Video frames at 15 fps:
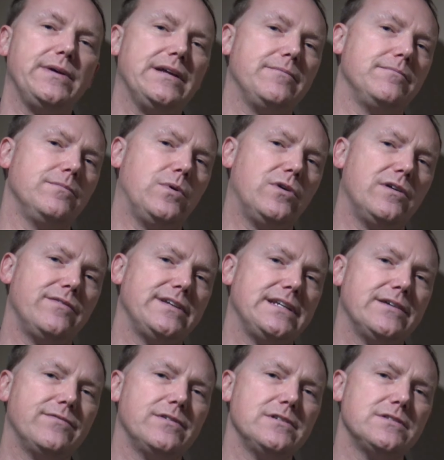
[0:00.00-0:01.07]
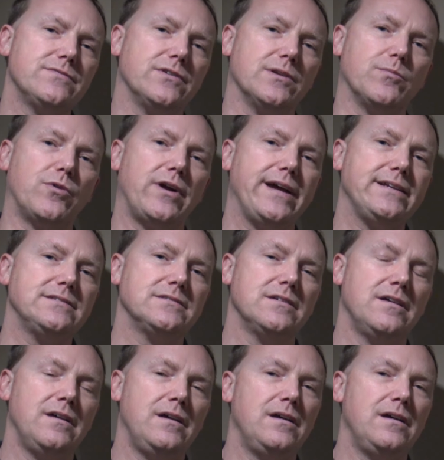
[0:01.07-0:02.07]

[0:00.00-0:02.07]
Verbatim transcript: bit more of a difference for the price.